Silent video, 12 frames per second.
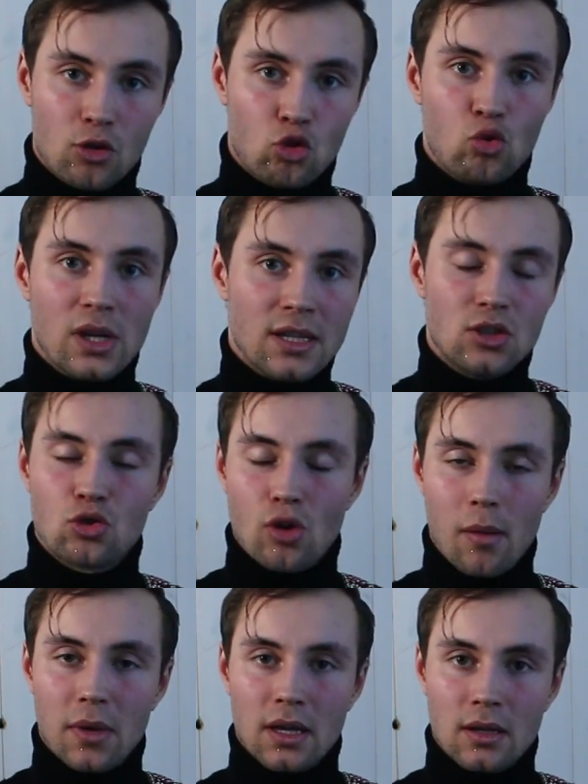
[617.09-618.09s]
three
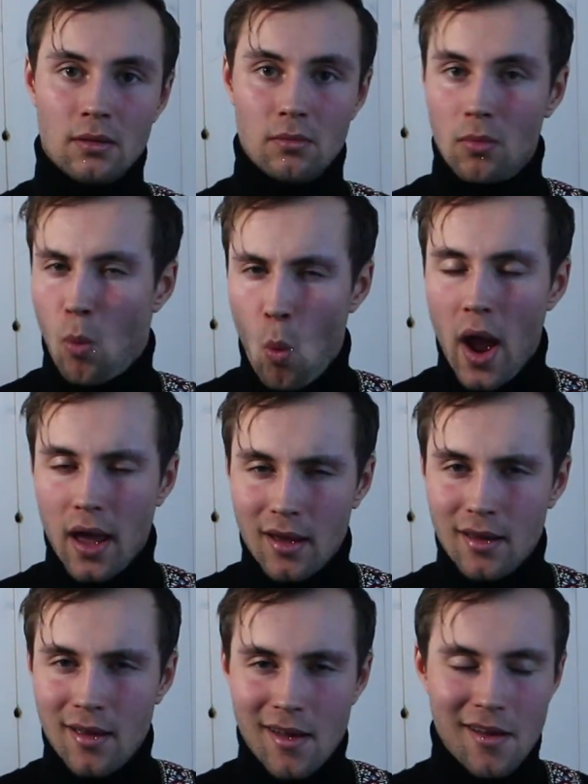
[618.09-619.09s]
strumming
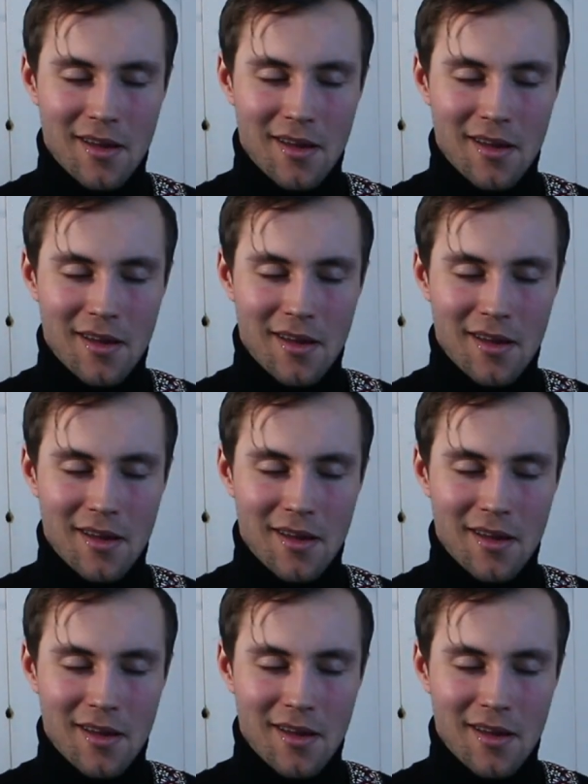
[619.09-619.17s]
way.